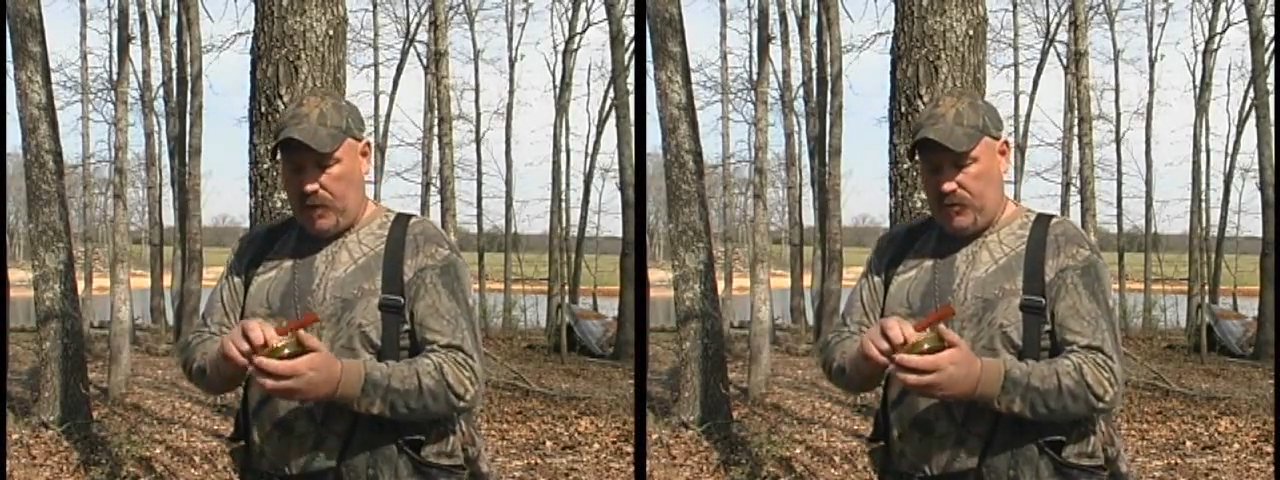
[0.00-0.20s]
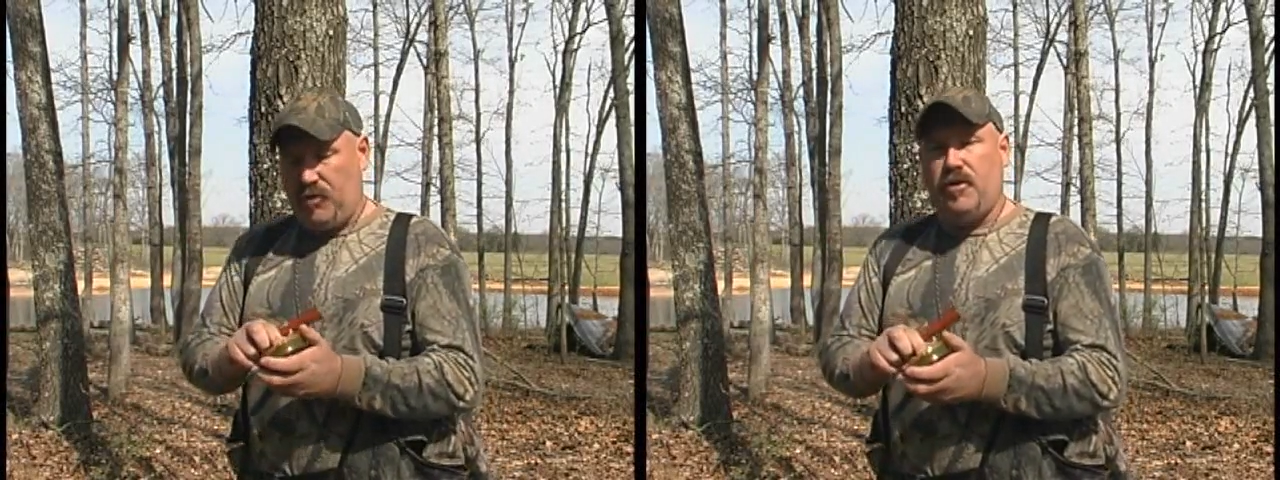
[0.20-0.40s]

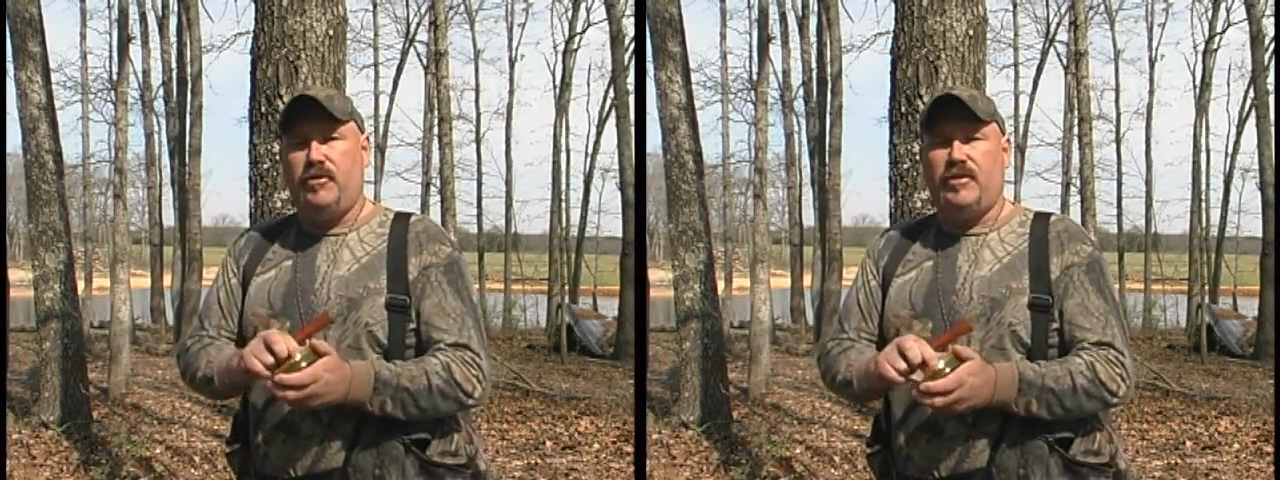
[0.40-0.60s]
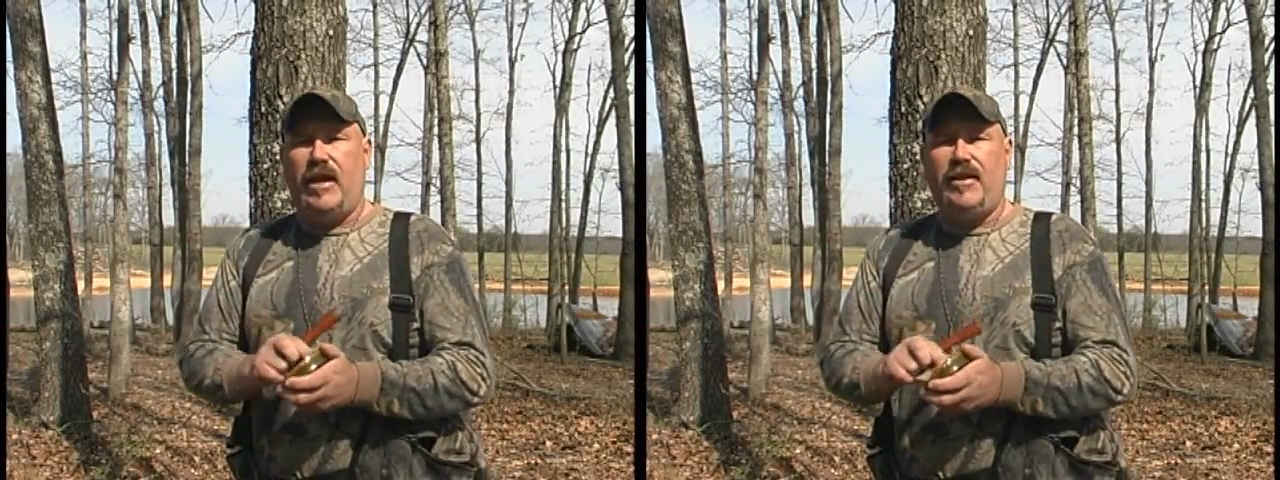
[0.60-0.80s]
Make sure
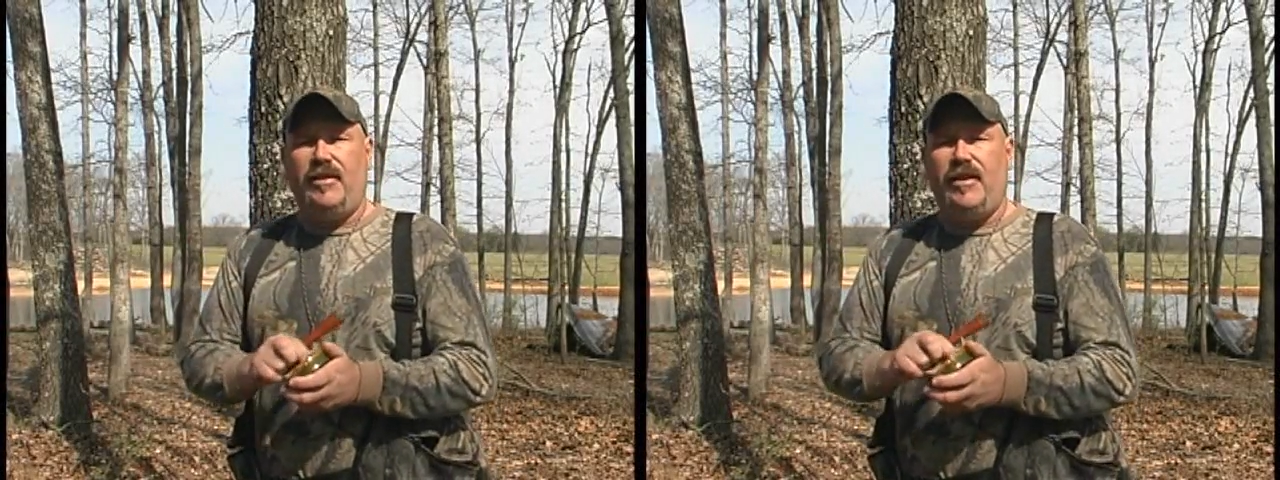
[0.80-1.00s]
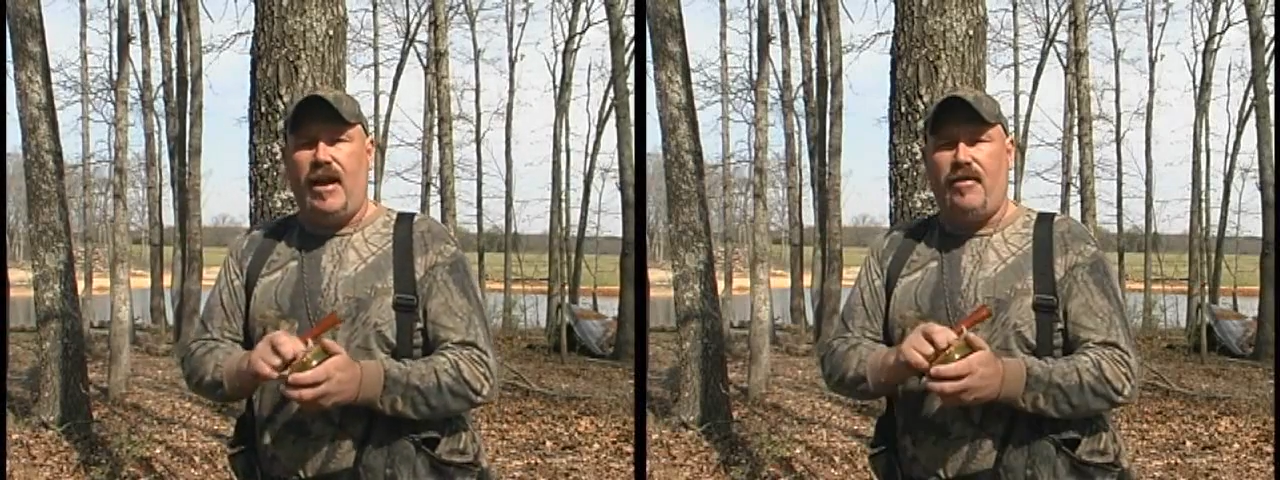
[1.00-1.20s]
you
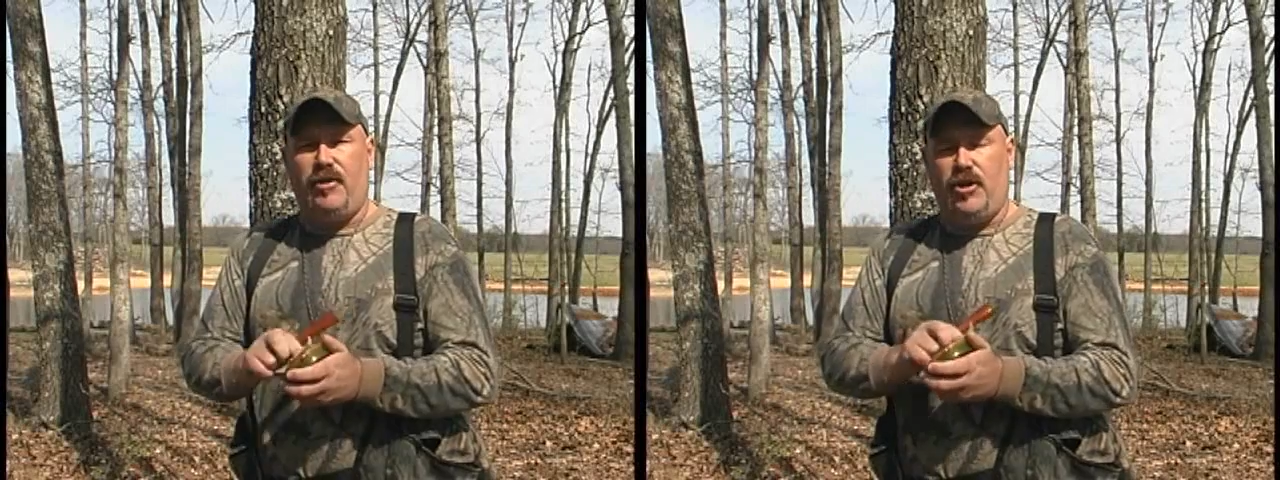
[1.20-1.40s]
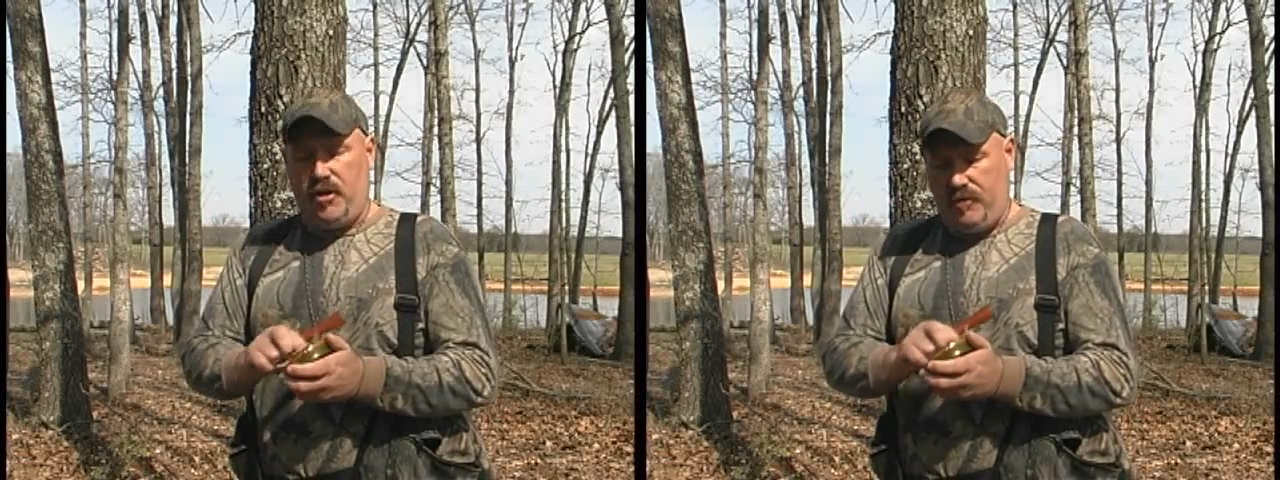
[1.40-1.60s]
sand it
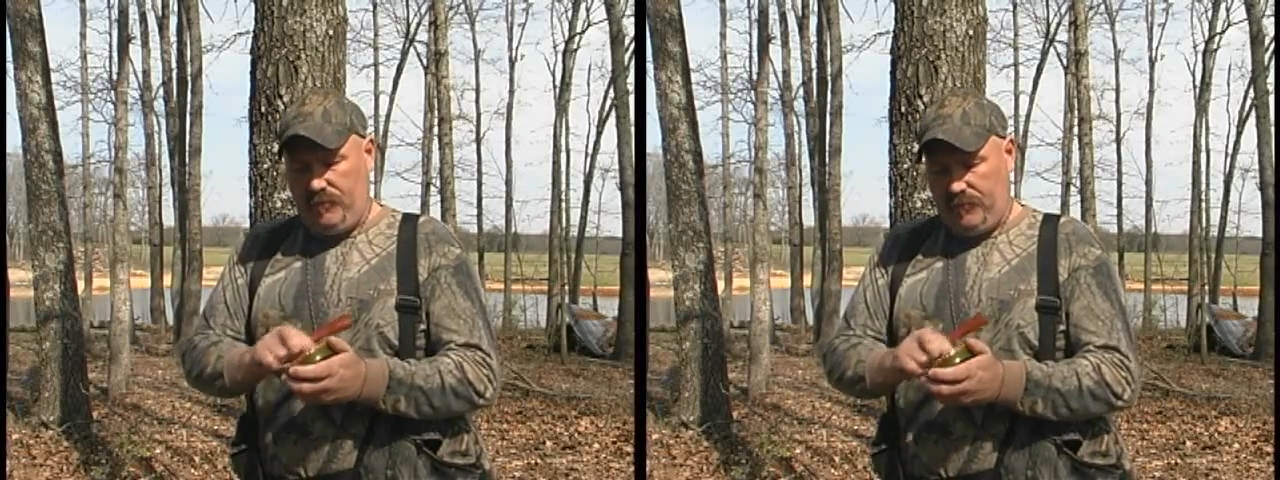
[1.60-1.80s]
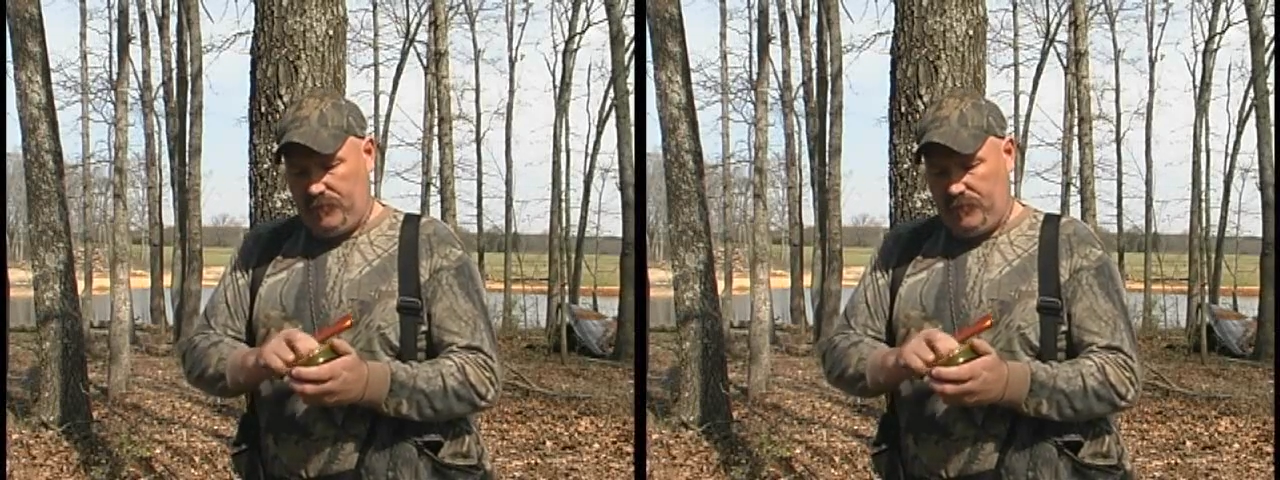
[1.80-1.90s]
down good.